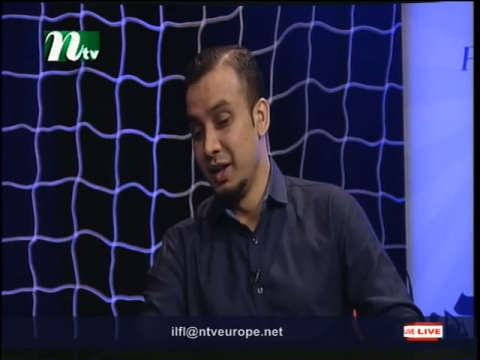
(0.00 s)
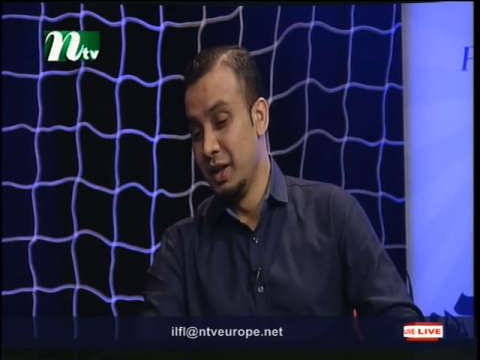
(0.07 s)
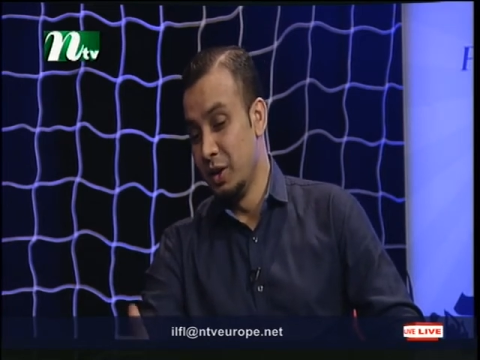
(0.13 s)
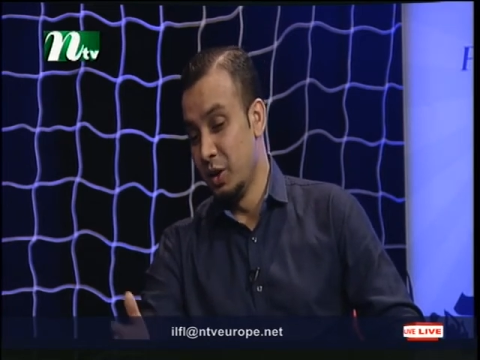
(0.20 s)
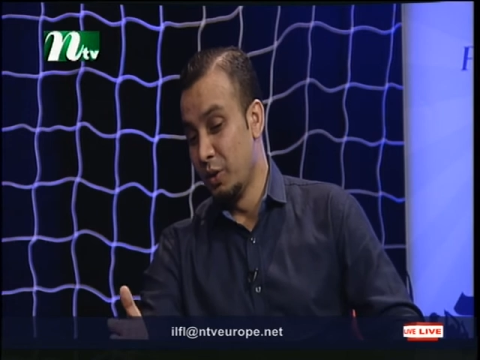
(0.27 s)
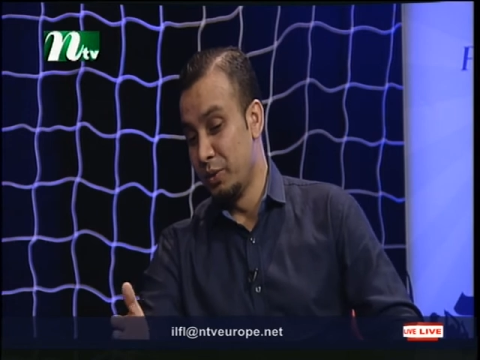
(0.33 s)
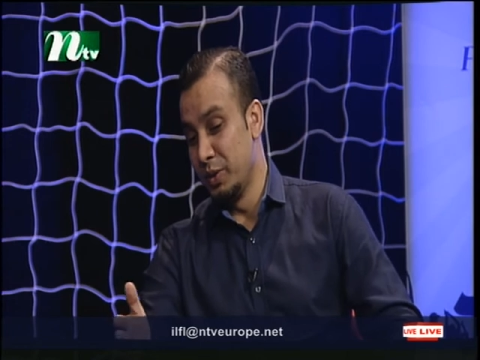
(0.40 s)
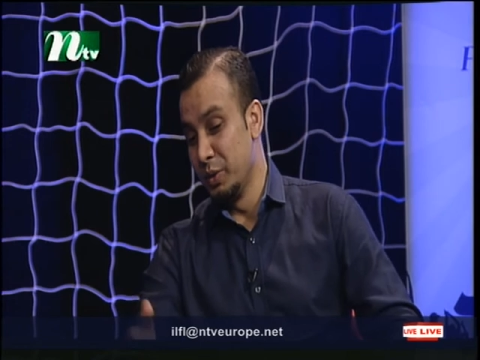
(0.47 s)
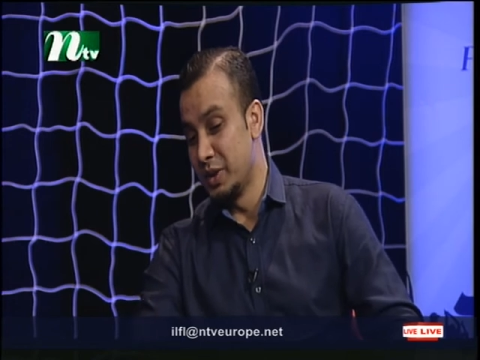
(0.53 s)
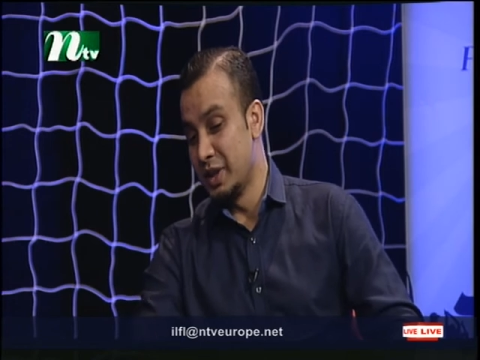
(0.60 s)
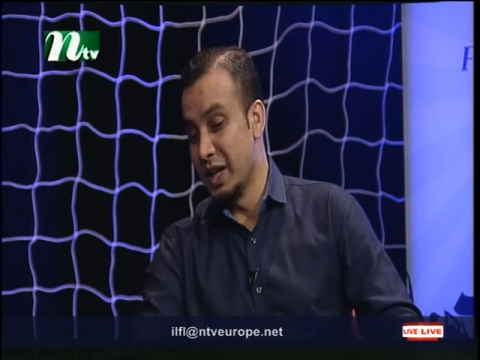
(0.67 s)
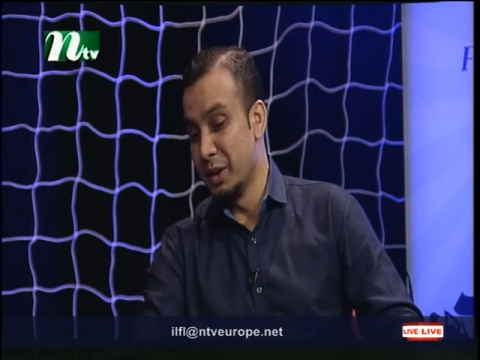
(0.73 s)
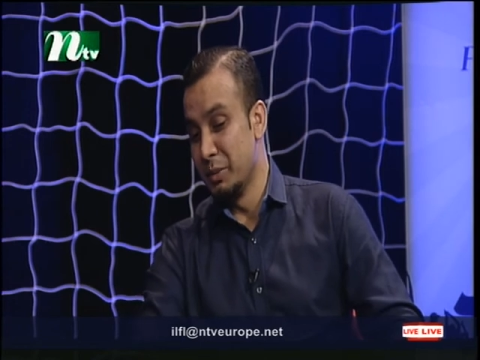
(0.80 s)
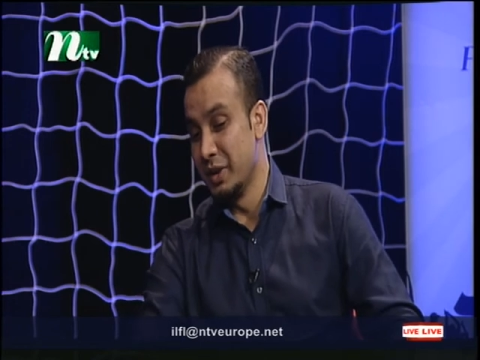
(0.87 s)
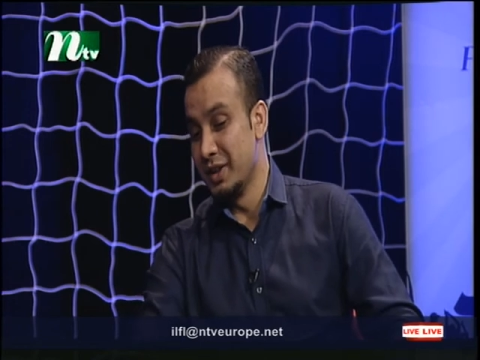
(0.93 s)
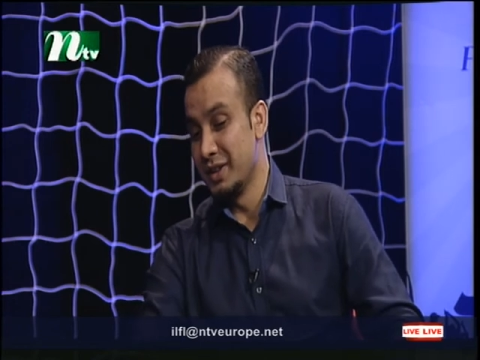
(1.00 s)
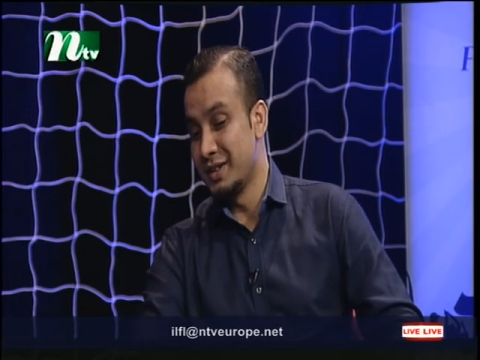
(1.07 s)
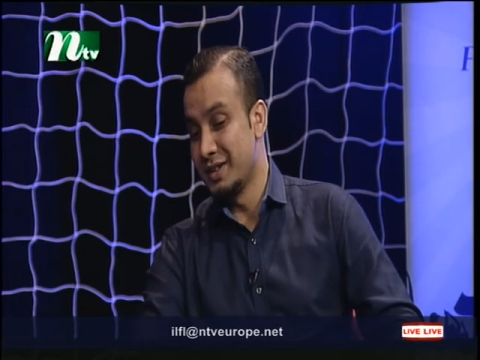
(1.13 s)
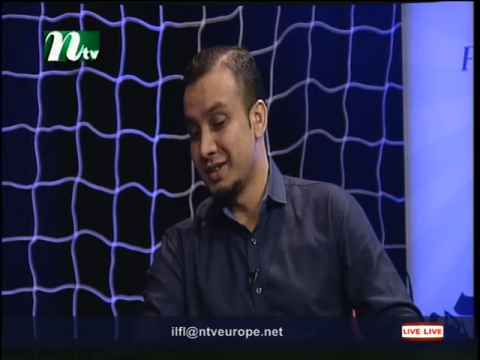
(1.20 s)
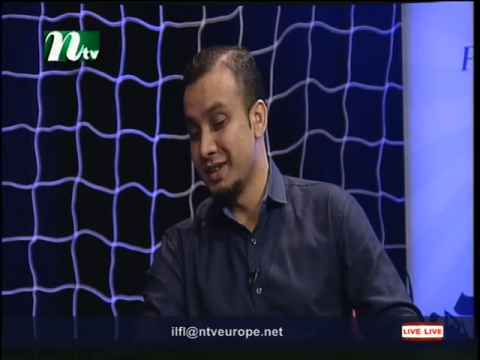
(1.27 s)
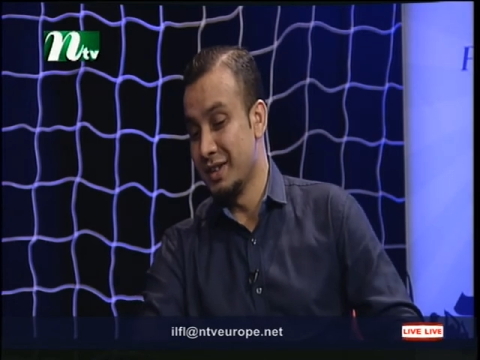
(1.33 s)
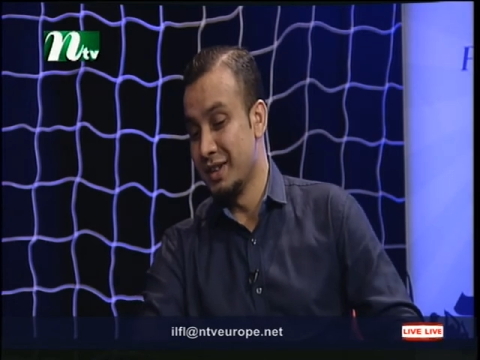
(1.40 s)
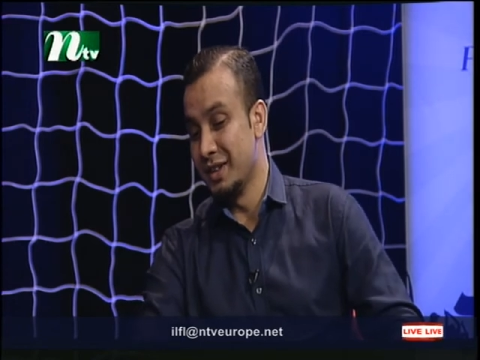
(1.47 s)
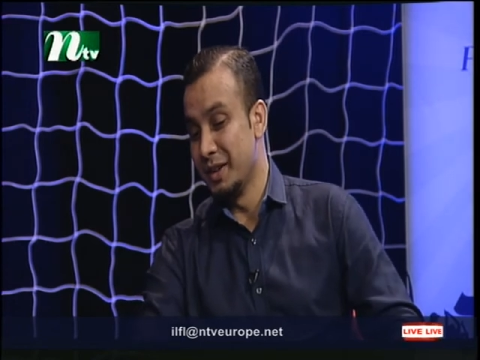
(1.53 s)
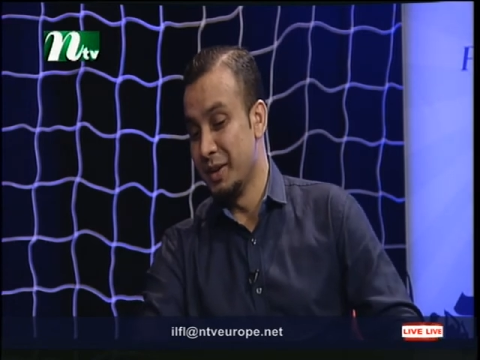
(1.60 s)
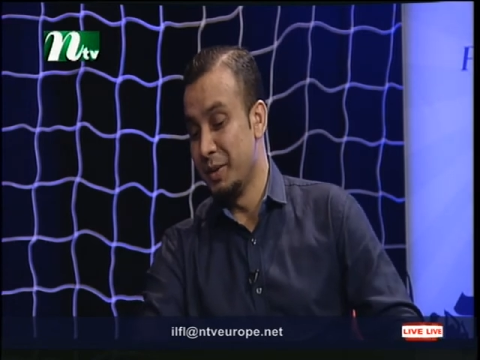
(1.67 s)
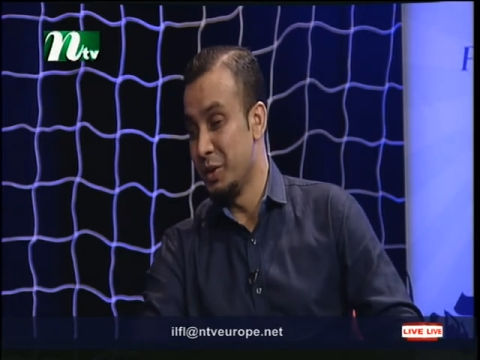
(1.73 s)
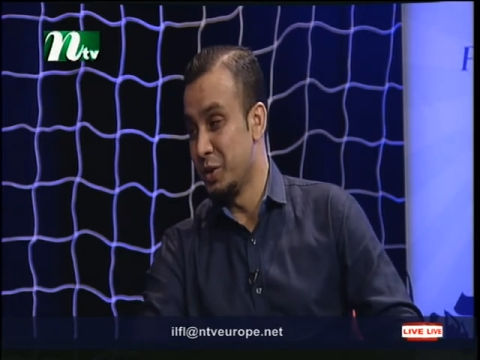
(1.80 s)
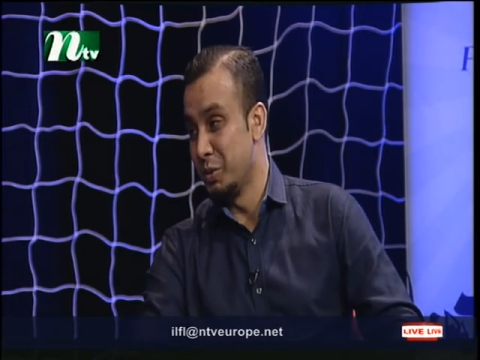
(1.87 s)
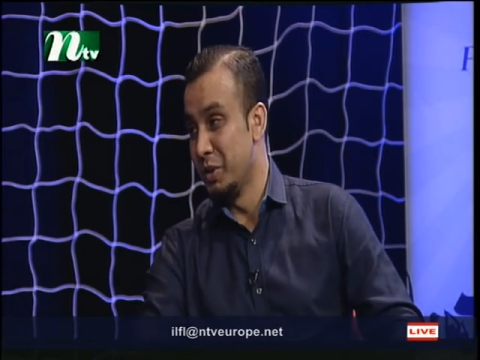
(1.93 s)
hopefully with Tamlets,
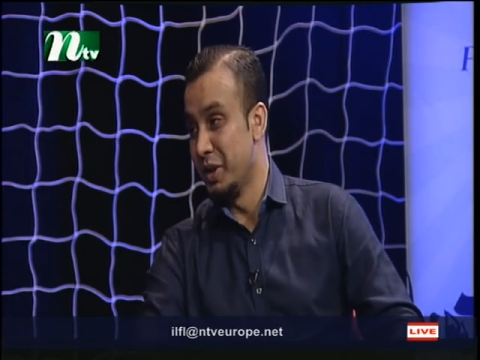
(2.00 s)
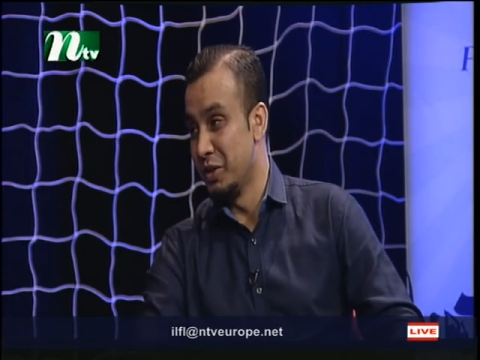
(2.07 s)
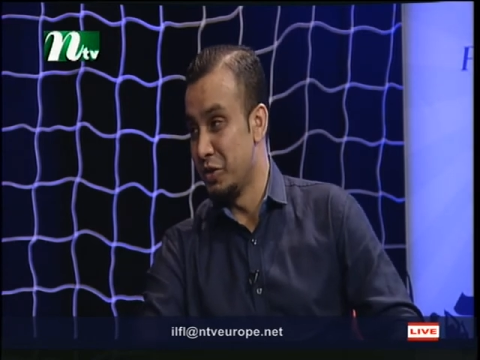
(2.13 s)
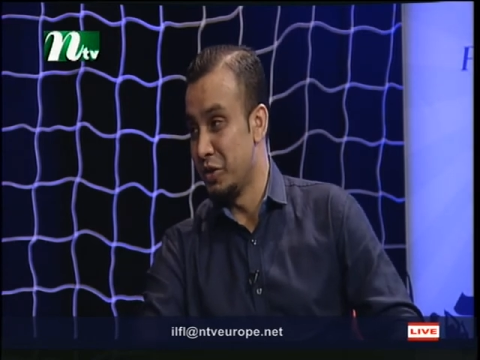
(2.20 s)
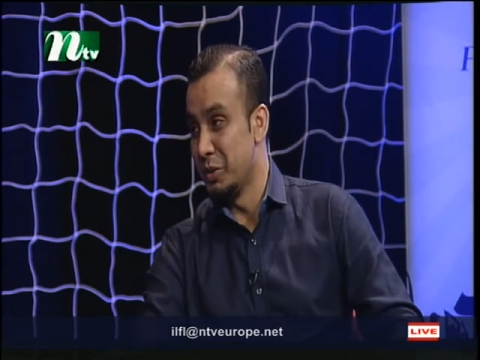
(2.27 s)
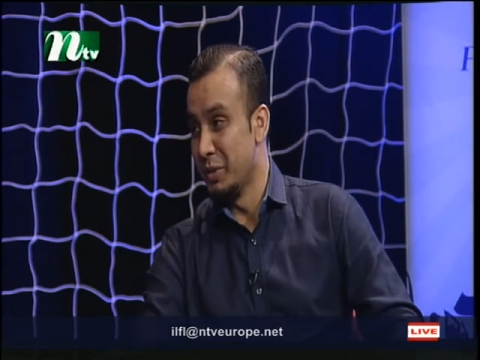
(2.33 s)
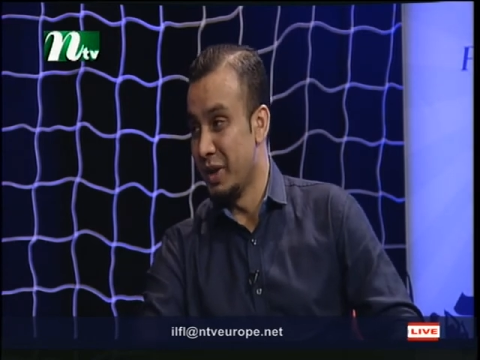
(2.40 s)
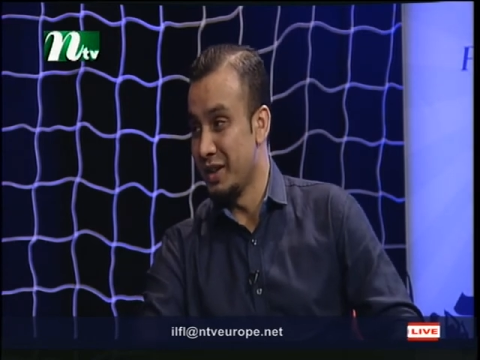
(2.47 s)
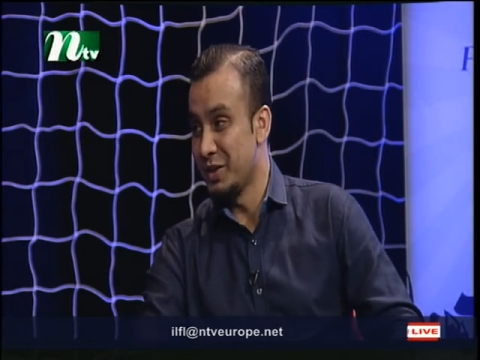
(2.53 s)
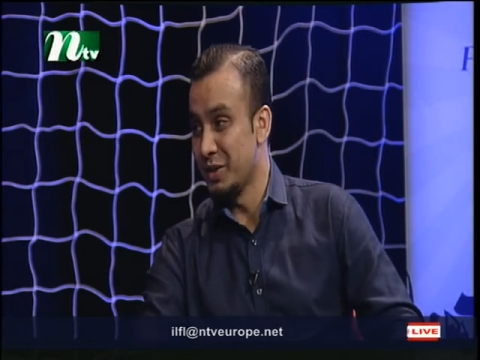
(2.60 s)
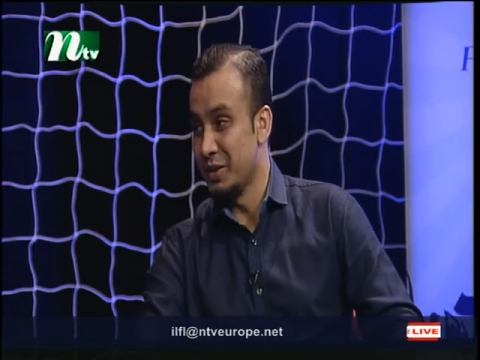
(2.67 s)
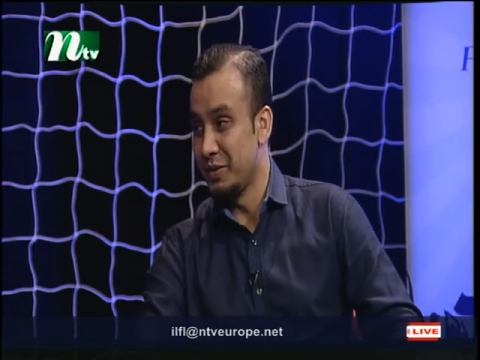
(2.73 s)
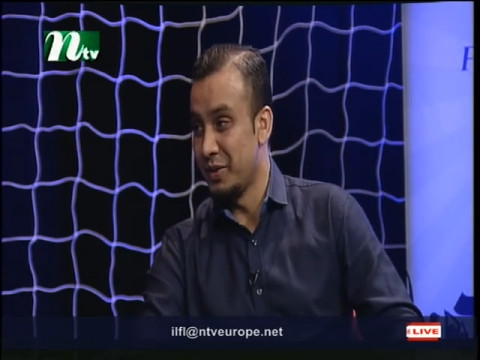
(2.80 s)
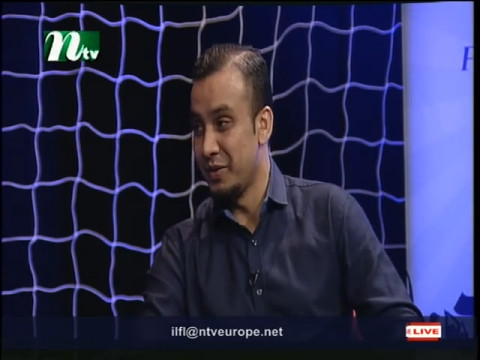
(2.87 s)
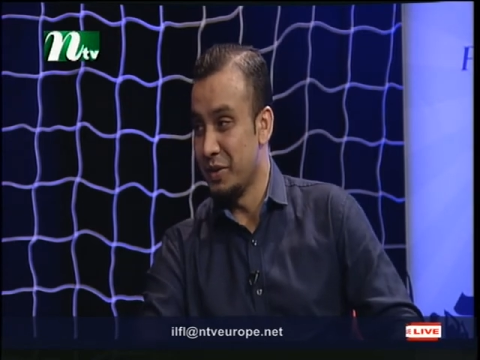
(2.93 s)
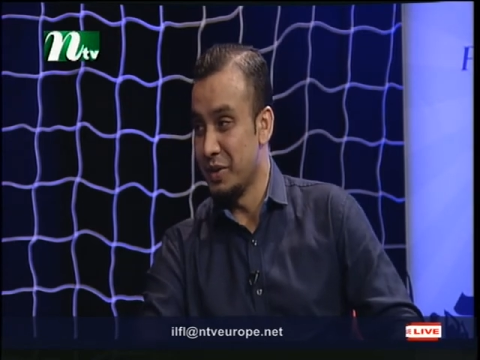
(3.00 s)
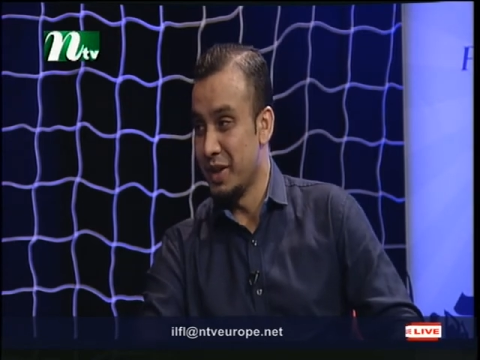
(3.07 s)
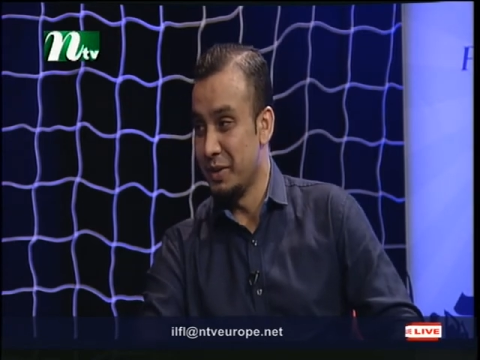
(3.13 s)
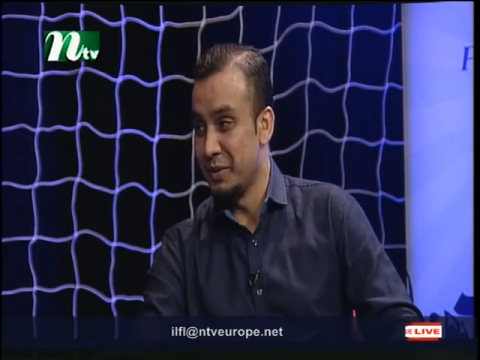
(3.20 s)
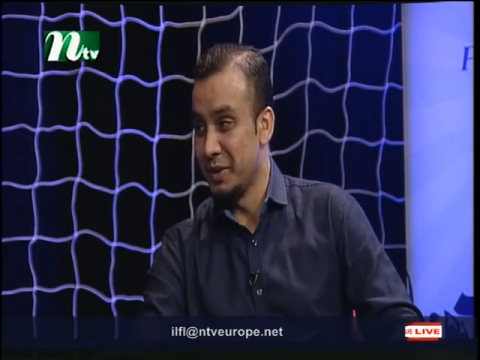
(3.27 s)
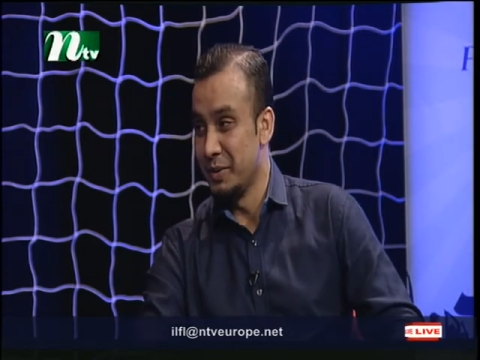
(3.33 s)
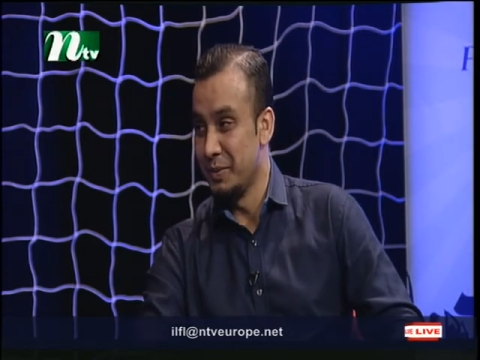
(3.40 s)
uh, it should be an interesting match on the 5th of January.